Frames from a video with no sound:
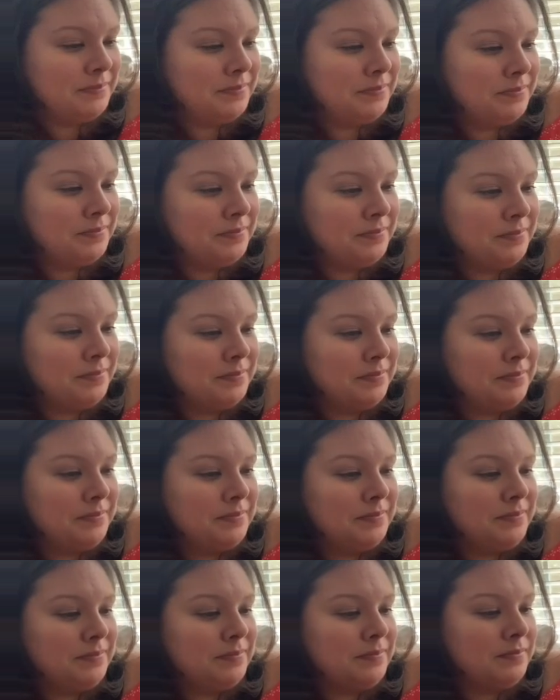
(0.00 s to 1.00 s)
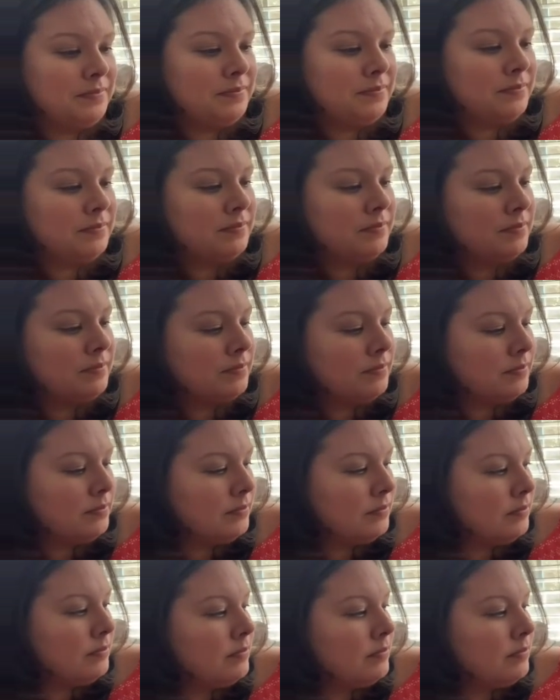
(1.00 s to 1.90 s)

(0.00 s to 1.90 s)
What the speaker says: Nobody speaks.